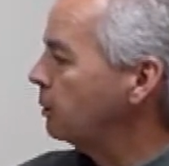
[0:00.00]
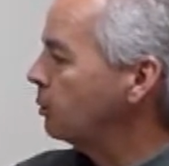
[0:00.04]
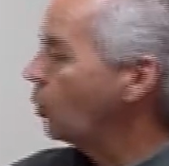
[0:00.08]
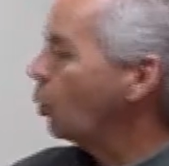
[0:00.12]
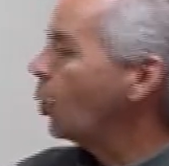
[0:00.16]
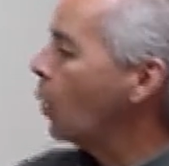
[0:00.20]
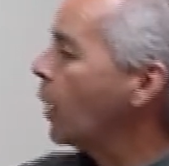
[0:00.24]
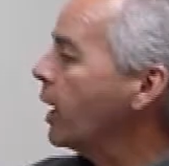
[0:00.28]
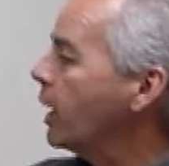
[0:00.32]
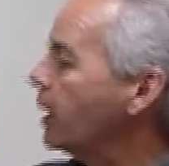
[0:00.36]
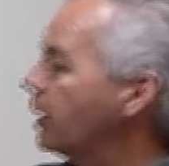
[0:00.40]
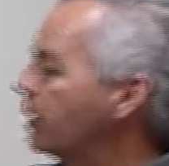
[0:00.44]

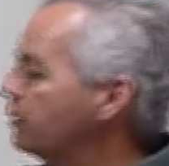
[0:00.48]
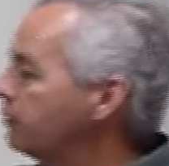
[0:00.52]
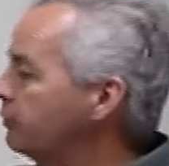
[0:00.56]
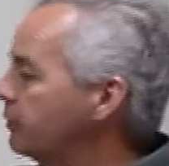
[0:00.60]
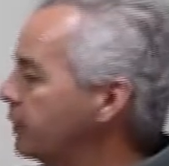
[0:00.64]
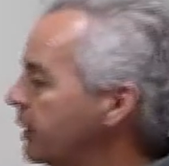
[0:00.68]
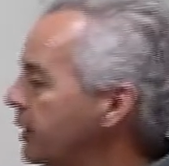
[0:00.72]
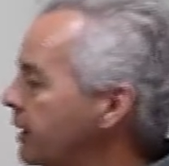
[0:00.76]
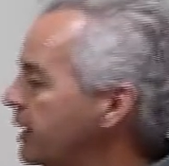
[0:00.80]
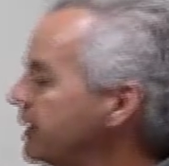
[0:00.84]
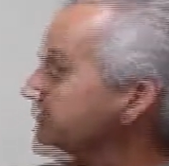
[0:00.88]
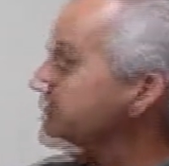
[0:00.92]
wing of
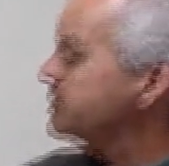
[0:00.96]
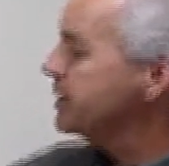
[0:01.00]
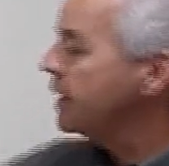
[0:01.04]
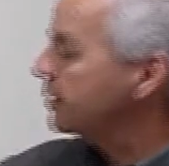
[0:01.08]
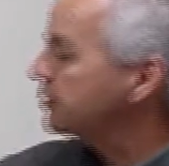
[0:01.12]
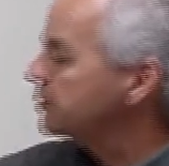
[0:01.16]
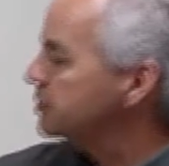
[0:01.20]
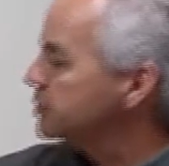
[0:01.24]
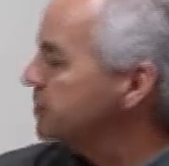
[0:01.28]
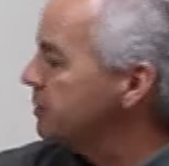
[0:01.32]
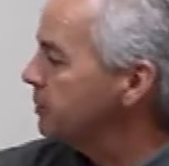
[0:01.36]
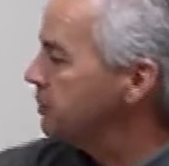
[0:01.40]
an
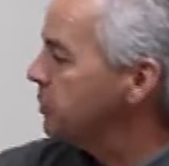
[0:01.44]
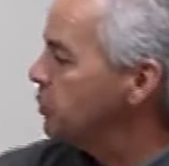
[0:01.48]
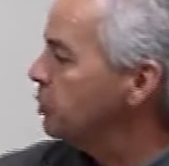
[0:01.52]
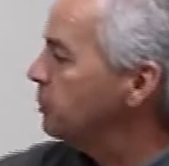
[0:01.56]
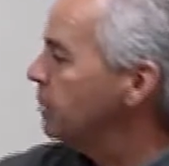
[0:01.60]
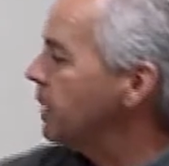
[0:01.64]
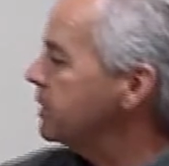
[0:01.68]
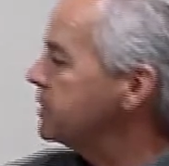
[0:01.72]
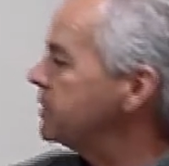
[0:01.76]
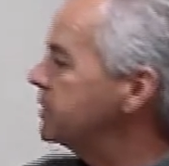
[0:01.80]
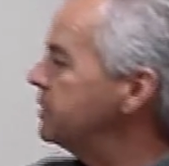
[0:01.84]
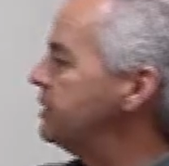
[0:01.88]
insect or something, you
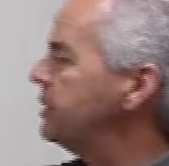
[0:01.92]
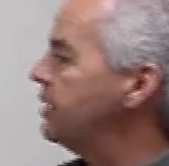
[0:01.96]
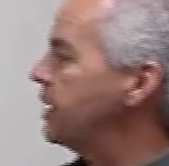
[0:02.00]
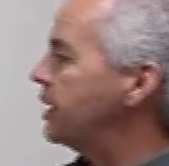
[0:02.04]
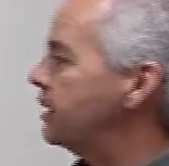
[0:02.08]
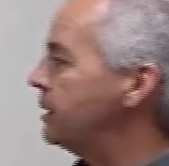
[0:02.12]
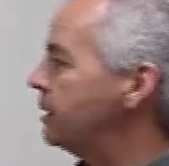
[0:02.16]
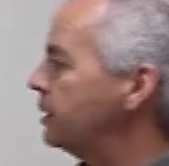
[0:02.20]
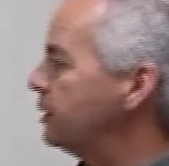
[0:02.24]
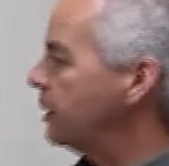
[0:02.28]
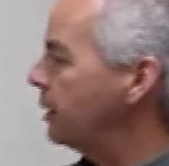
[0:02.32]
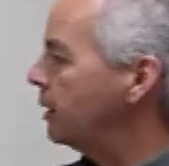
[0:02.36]
might see
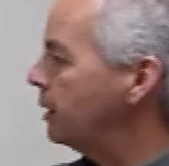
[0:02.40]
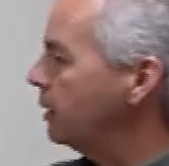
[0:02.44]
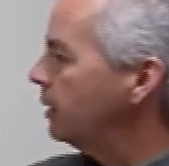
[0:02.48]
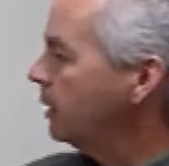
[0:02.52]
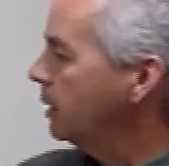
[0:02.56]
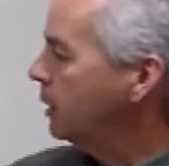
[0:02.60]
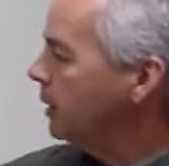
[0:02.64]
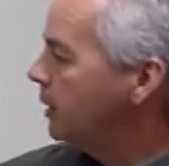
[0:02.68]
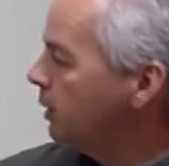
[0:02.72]
that in here.